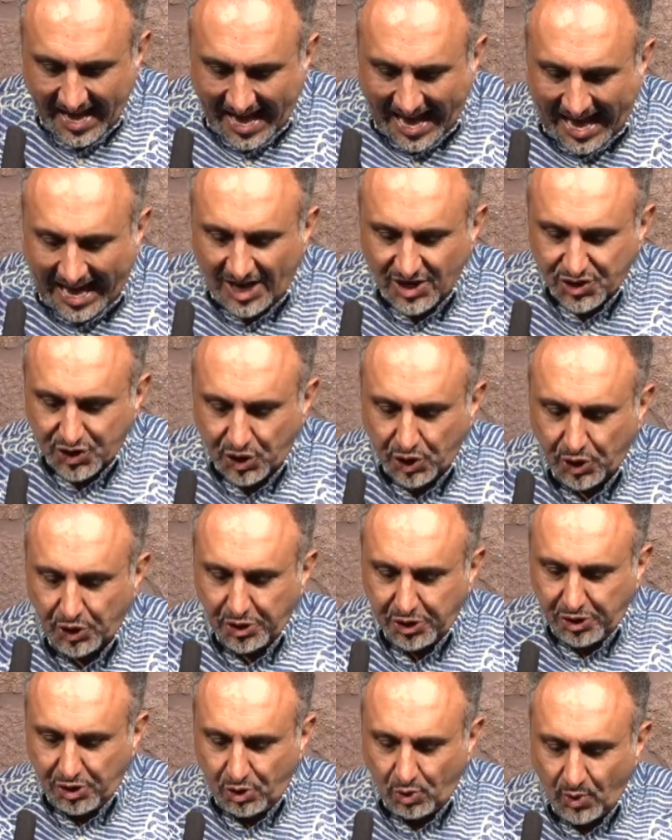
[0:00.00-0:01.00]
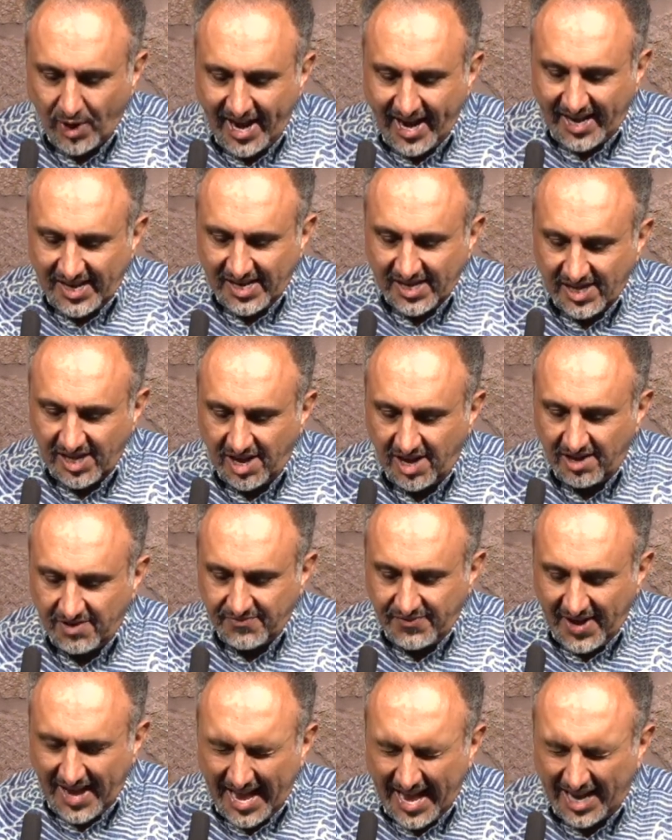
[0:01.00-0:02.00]
as her great
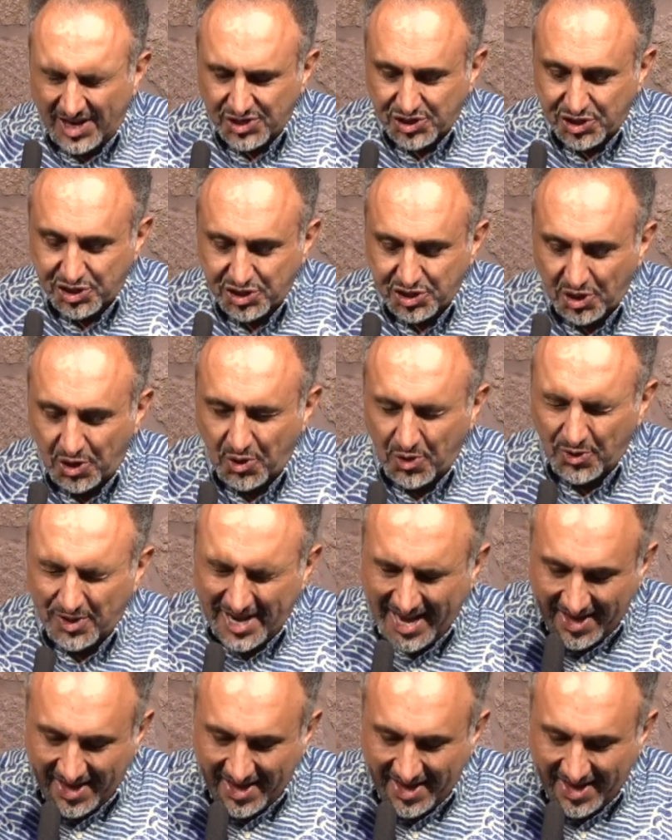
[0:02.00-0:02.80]
love has shown.